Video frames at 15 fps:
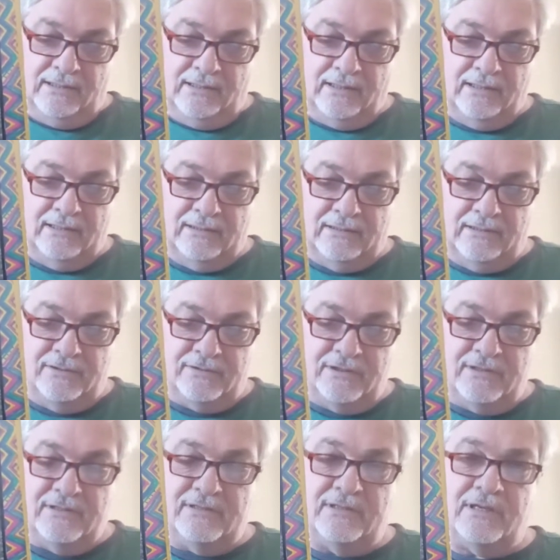This
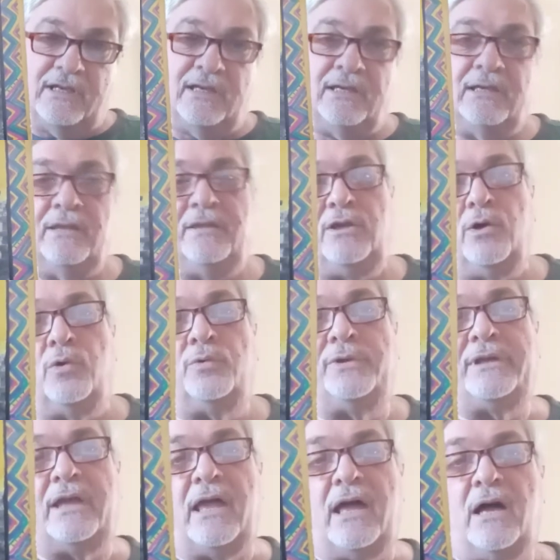is the
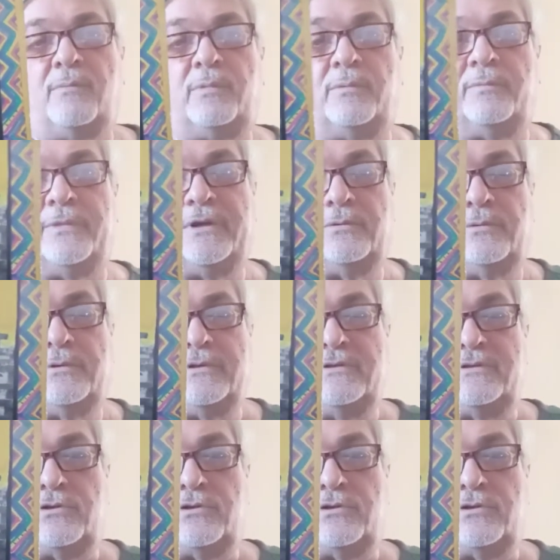only album that was